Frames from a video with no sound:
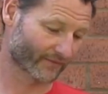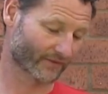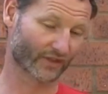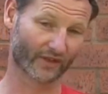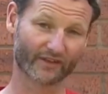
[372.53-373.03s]

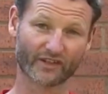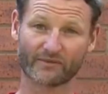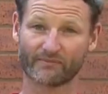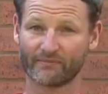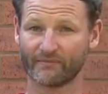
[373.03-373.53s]
So there
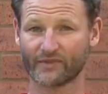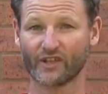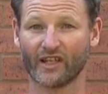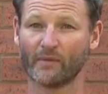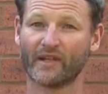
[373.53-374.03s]
is
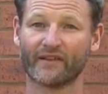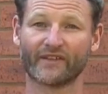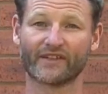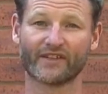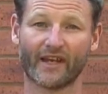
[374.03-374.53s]
certainly
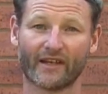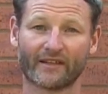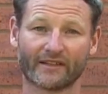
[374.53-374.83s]
benefits there.